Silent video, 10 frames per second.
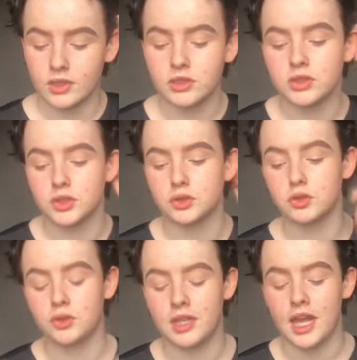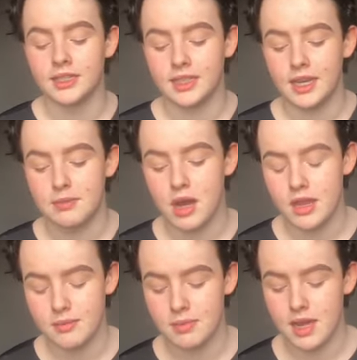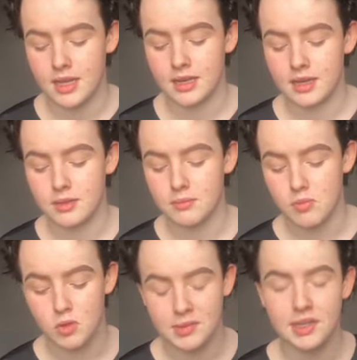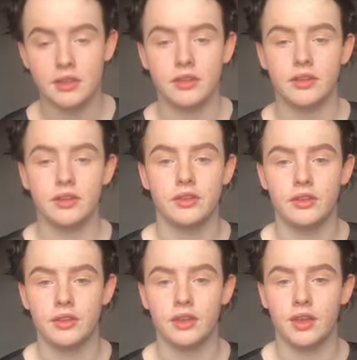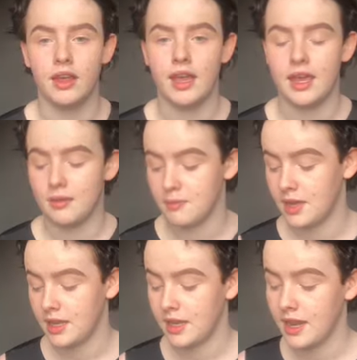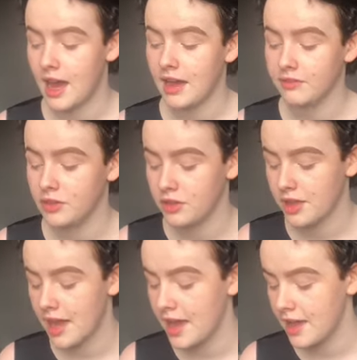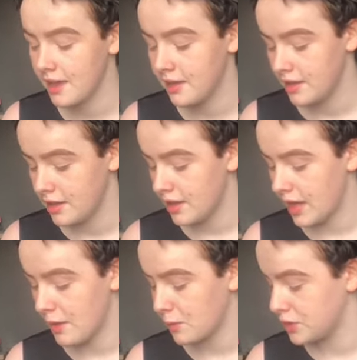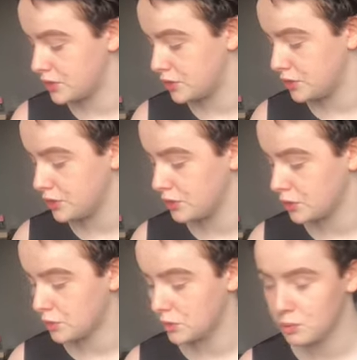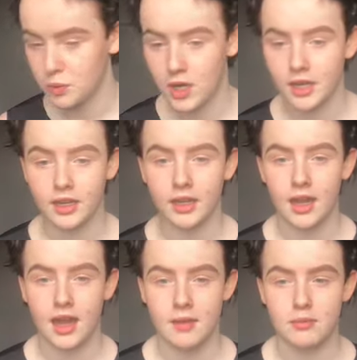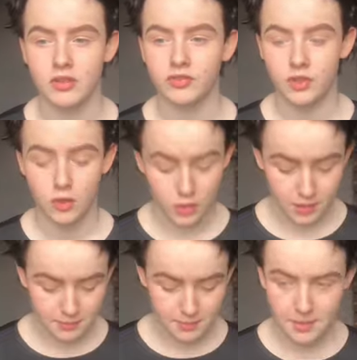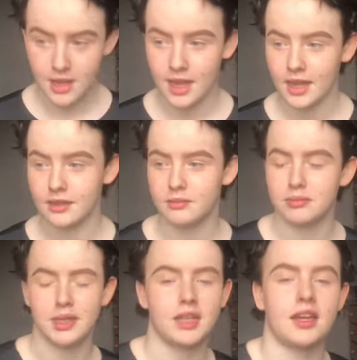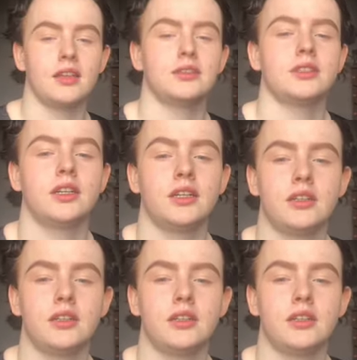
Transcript: So that's kind of part of the plan at the moment. And then after that, I want to go and work and perform and be a dancer,